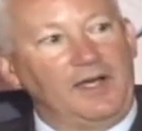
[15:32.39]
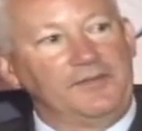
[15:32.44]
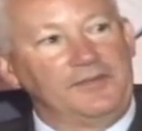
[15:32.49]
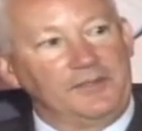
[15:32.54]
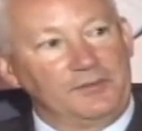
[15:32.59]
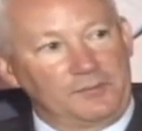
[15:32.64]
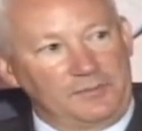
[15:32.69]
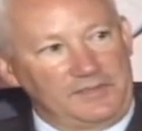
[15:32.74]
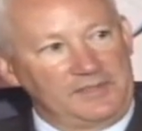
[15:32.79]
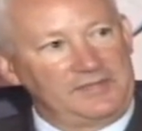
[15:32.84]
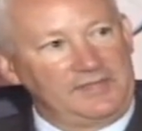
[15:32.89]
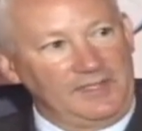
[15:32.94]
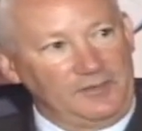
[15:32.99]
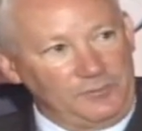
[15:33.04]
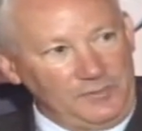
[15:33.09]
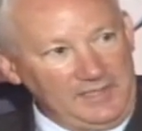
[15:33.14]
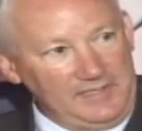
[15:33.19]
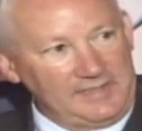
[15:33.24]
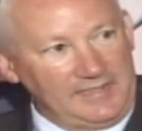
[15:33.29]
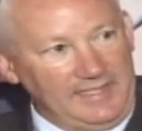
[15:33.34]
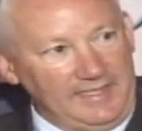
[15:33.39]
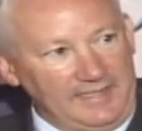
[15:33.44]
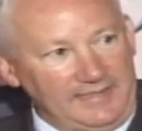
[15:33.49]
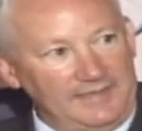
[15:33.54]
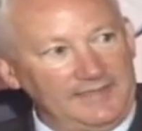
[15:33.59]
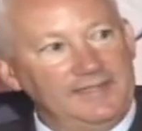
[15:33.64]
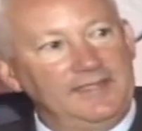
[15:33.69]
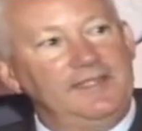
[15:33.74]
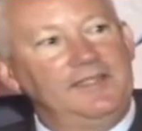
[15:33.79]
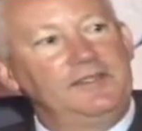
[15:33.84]
the risks that we
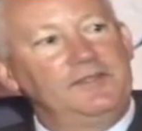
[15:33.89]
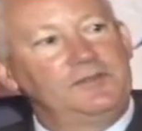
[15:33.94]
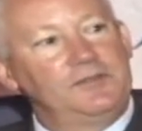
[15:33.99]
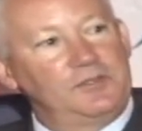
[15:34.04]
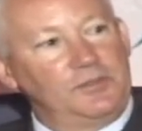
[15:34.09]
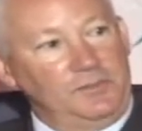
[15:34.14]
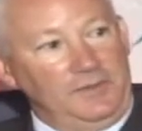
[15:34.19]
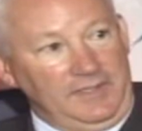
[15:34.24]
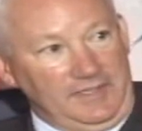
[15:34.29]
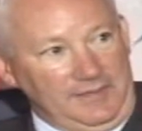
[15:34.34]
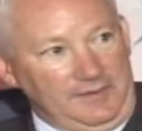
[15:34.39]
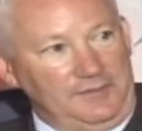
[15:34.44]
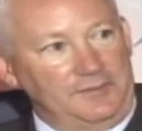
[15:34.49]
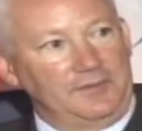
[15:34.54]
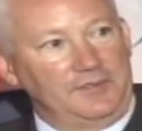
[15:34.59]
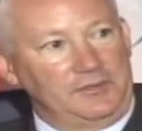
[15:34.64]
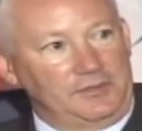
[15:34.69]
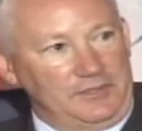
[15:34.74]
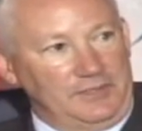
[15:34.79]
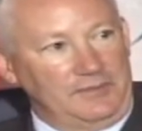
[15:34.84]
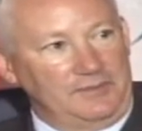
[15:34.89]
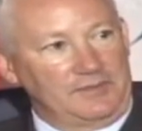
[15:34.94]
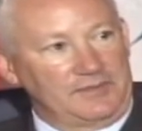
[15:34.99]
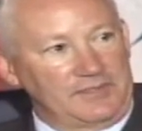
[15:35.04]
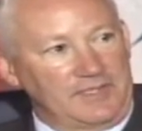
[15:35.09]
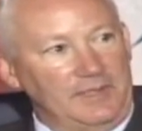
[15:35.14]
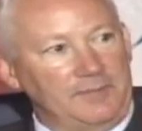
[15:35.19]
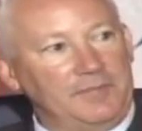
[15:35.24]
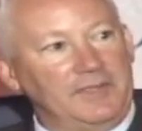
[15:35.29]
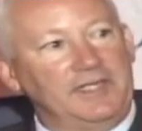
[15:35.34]
take to another insurance
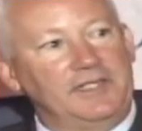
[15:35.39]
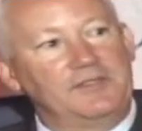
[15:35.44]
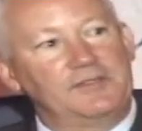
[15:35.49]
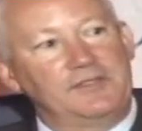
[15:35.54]
company.